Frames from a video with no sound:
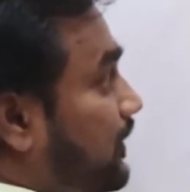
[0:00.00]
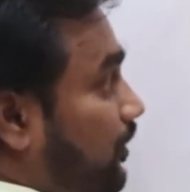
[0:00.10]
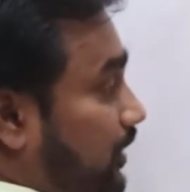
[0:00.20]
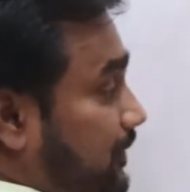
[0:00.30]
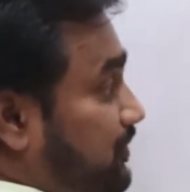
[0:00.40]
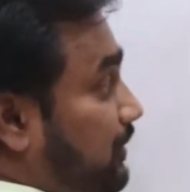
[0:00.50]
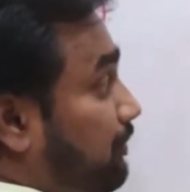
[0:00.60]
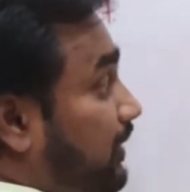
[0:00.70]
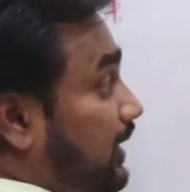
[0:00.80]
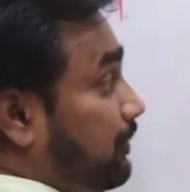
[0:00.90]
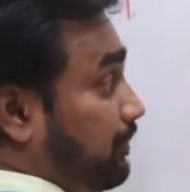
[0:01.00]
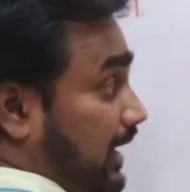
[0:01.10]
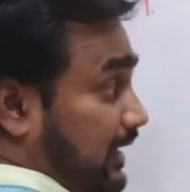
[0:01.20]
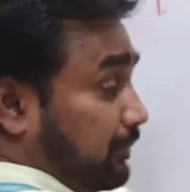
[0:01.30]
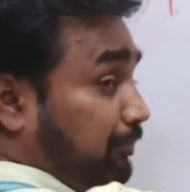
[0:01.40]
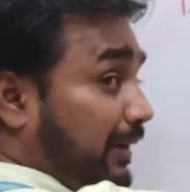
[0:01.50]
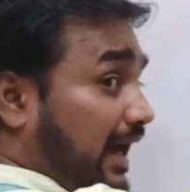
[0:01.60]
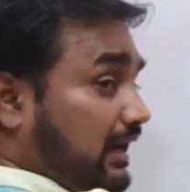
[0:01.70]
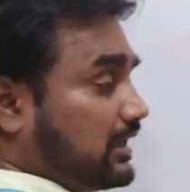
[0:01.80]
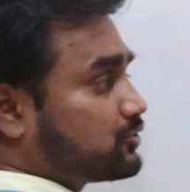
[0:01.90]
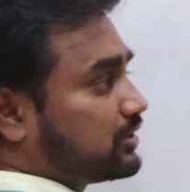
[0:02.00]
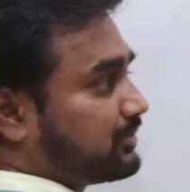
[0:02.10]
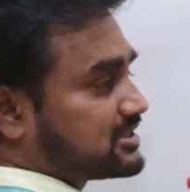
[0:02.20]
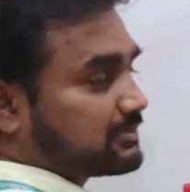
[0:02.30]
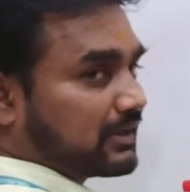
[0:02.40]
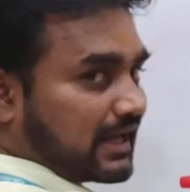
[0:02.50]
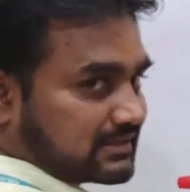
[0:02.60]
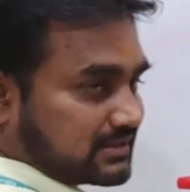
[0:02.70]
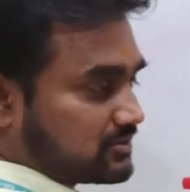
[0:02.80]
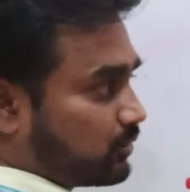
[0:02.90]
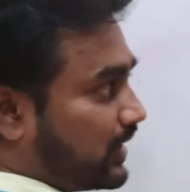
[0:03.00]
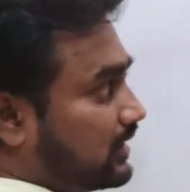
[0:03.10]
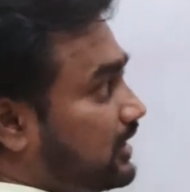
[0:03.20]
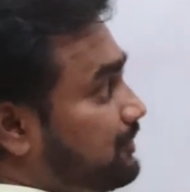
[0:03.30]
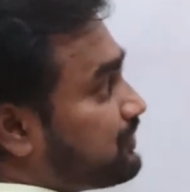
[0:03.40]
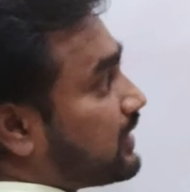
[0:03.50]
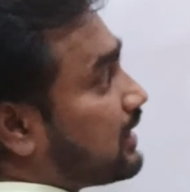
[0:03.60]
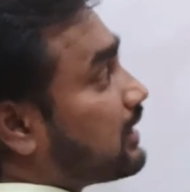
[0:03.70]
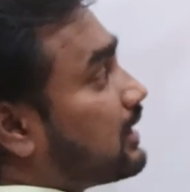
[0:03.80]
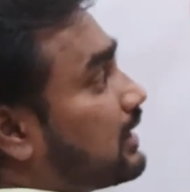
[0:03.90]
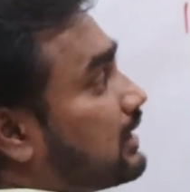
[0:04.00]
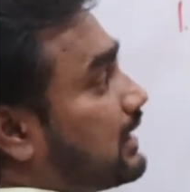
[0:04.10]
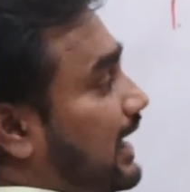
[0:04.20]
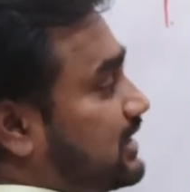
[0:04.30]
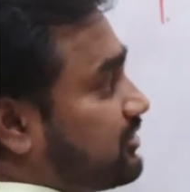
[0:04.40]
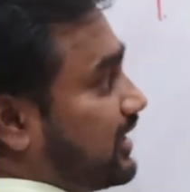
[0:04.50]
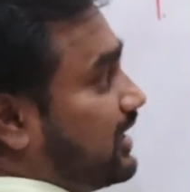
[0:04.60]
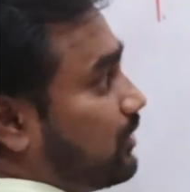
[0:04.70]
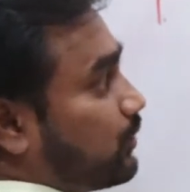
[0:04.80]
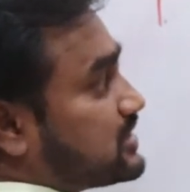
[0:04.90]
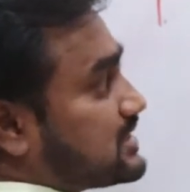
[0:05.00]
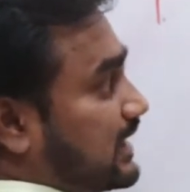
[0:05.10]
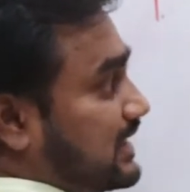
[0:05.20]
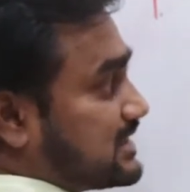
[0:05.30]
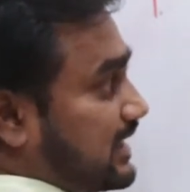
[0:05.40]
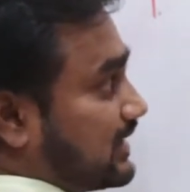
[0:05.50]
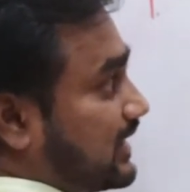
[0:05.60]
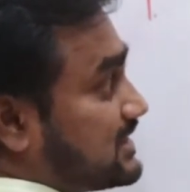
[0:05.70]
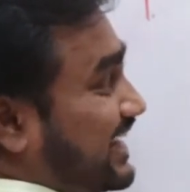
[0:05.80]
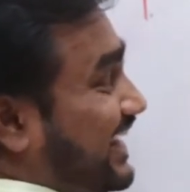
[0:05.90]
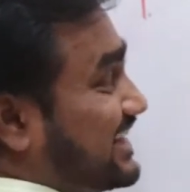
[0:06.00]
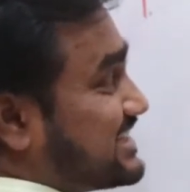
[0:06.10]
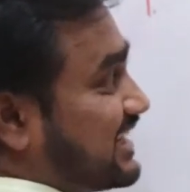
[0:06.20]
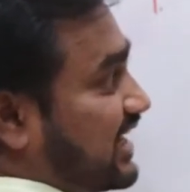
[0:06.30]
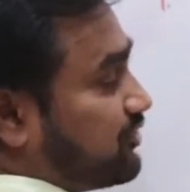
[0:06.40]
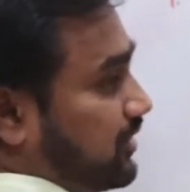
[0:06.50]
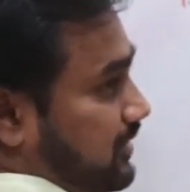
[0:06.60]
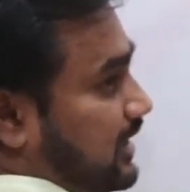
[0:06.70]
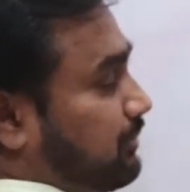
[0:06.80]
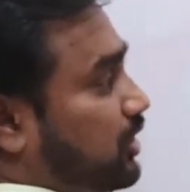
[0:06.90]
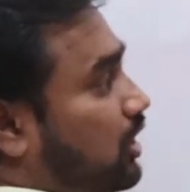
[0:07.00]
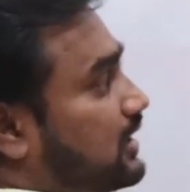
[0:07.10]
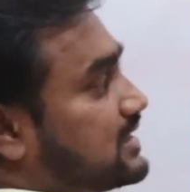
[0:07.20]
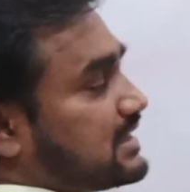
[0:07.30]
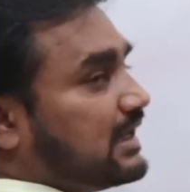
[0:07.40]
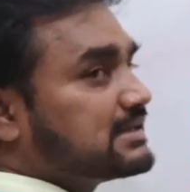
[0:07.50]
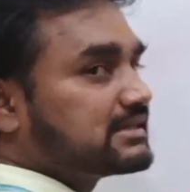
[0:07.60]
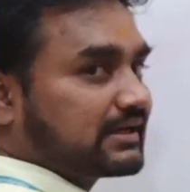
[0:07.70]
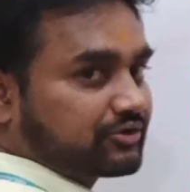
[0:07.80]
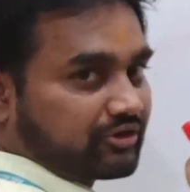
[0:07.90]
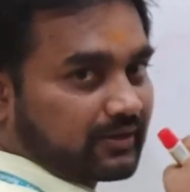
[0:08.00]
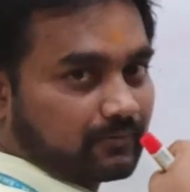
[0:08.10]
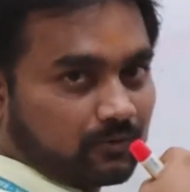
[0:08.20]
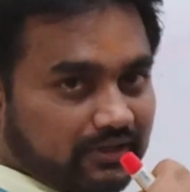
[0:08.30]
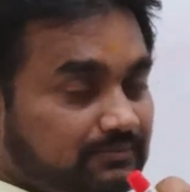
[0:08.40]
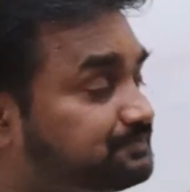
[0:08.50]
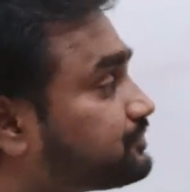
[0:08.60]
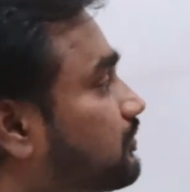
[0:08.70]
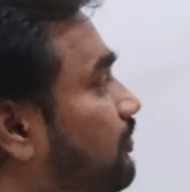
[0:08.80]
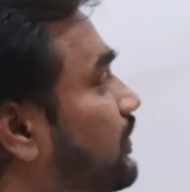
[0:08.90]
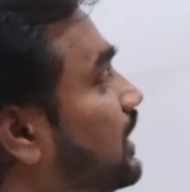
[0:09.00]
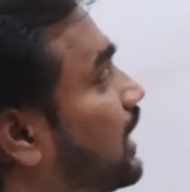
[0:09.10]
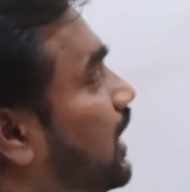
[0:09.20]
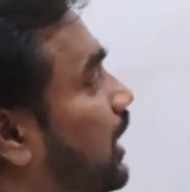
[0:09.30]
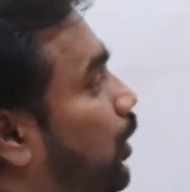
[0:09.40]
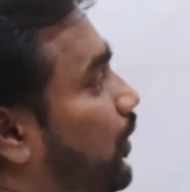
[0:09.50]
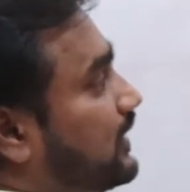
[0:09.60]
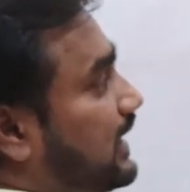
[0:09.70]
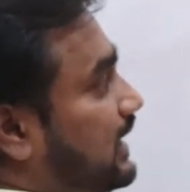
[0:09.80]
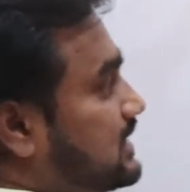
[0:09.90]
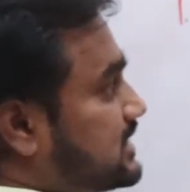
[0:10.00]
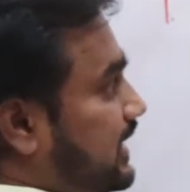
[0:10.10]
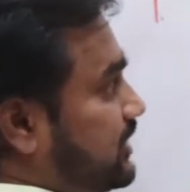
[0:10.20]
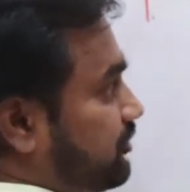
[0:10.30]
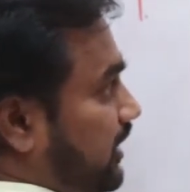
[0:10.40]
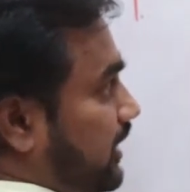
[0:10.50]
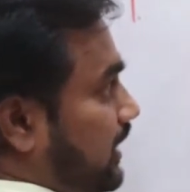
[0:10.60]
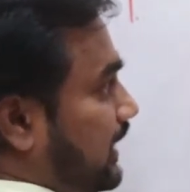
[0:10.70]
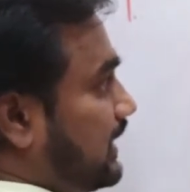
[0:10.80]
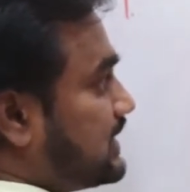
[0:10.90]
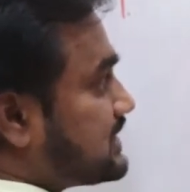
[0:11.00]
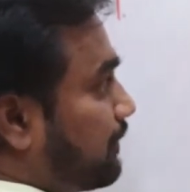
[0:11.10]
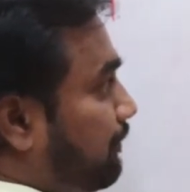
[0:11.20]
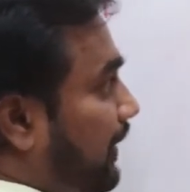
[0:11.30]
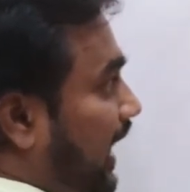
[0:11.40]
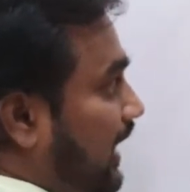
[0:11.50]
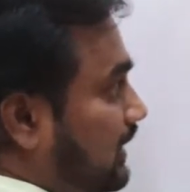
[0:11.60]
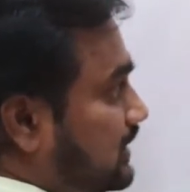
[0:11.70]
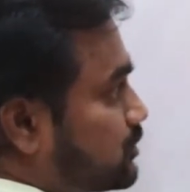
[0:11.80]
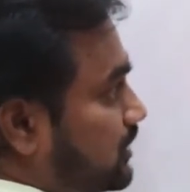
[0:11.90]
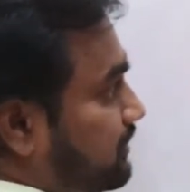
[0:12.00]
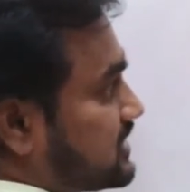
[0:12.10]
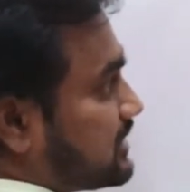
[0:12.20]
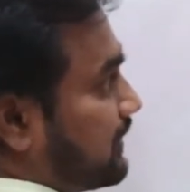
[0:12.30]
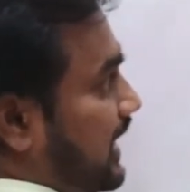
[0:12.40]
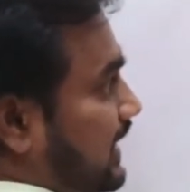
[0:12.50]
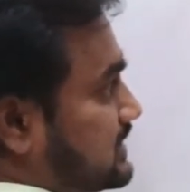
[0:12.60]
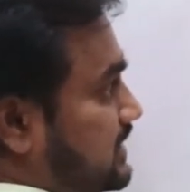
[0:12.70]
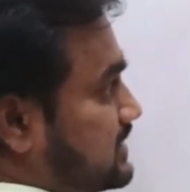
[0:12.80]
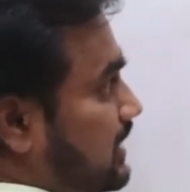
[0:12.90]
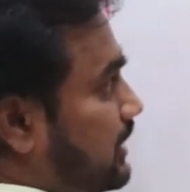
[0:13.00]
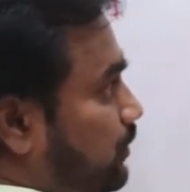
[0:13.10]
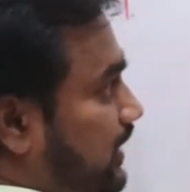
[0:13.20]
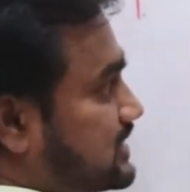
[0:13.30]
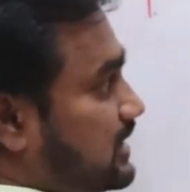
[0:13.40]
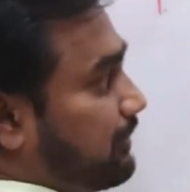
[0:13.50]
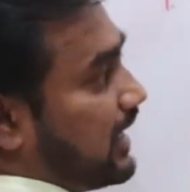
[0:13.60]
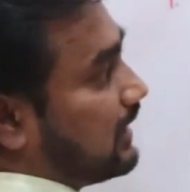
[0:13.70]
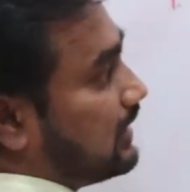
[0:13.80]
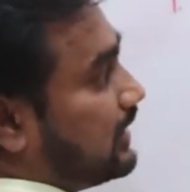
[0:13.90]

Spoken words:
okay, at parallel to the principal axis, when the light ray which is incident, that is incident ray, let me call it as incident ray. Okay, when the incident ray is parallel to the principal axis, you can see parallel